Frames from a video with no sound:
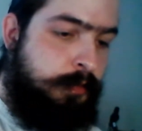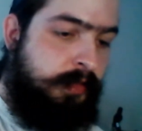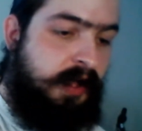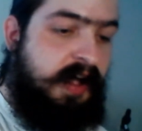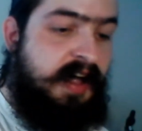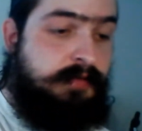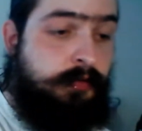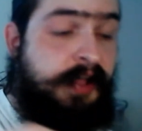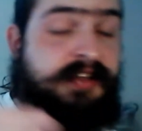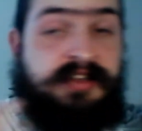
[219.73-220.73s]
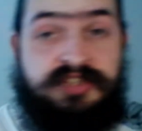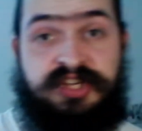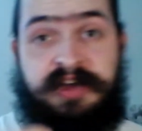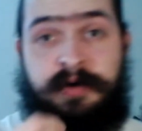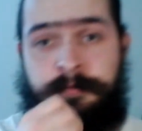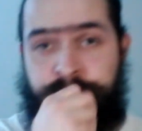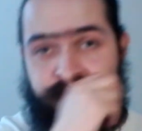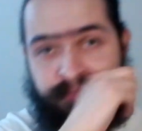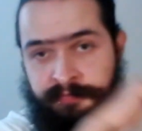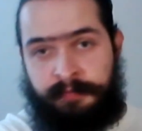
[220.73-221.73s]
I have a ranking scale.
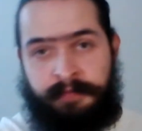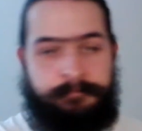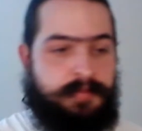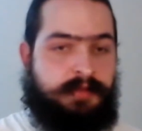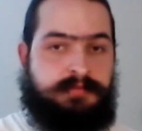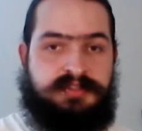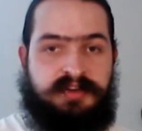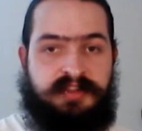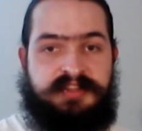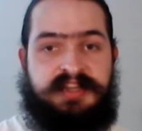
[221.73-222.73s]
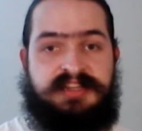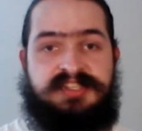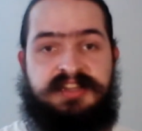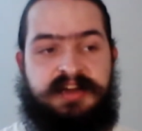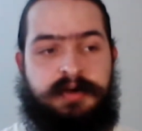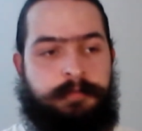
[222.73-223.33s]
I'm just going to let that sit there.